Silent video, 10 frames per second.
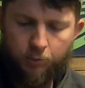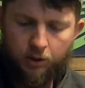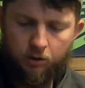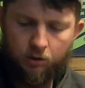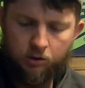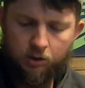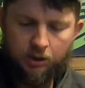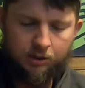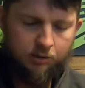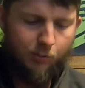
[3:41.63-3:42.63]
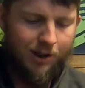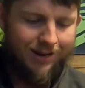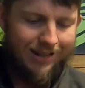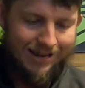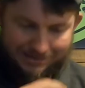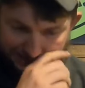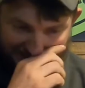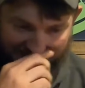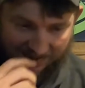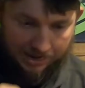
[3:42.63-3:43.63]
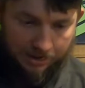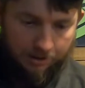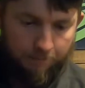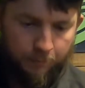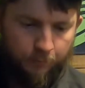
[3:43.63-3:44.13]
but it looks like it's about an 8 to 10.